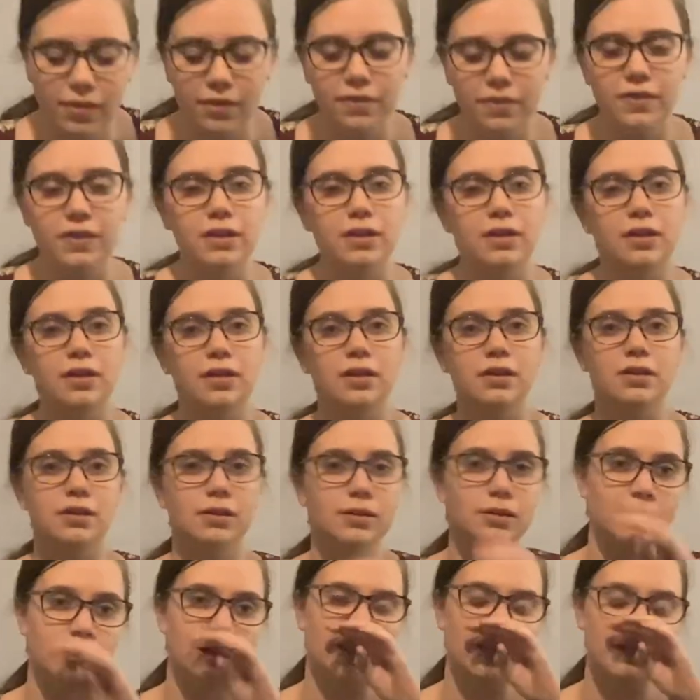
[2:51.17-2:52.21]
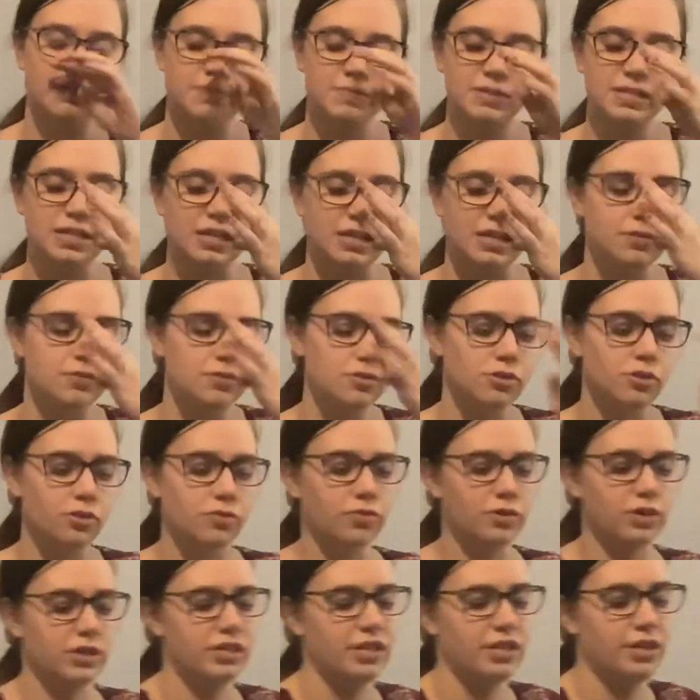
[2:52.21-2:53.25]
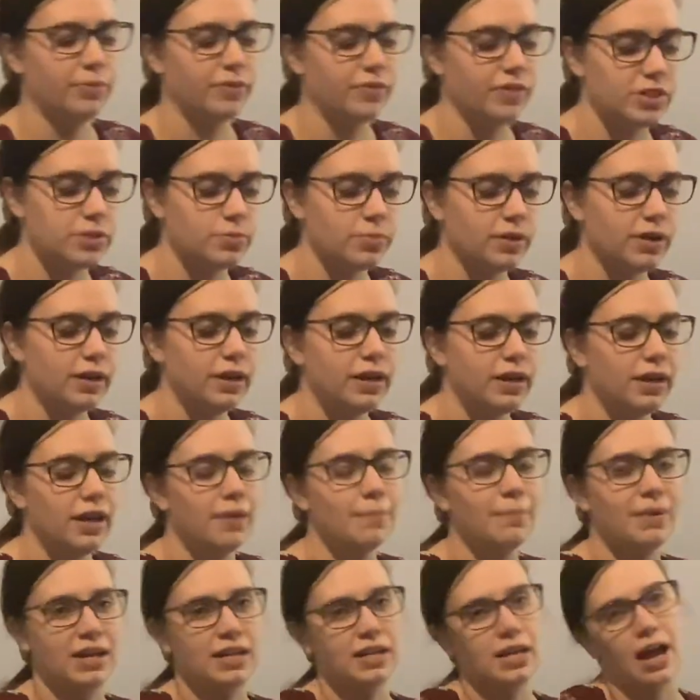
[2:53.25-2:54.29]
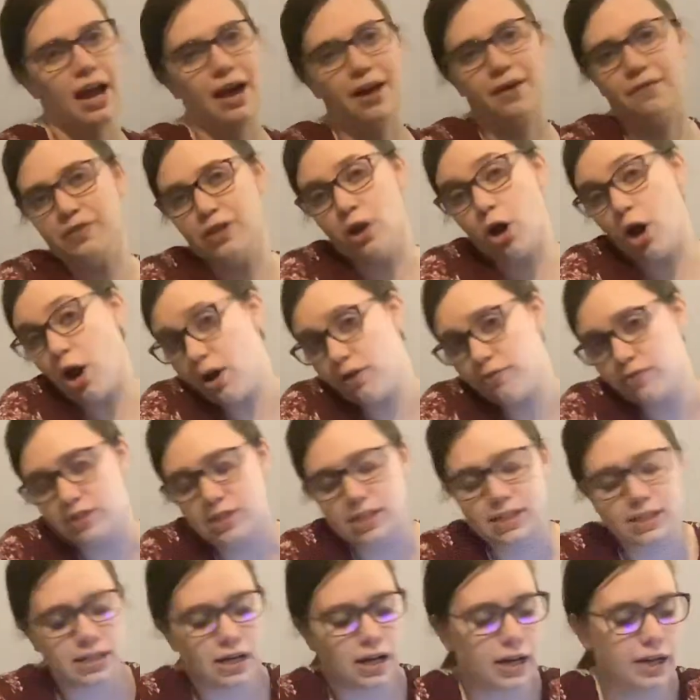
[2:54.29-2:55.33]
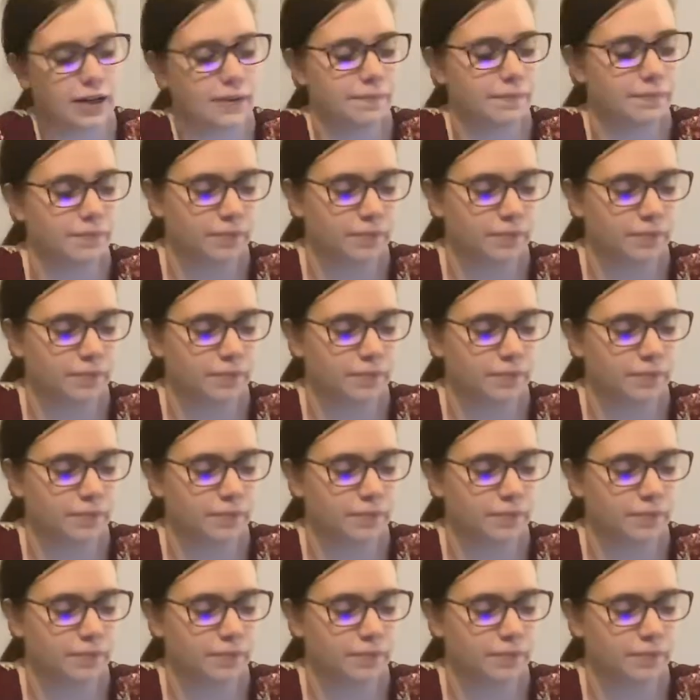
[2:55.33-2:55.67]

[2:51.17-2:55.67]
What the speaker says: the scene. So for example, this one, it might have an office sign.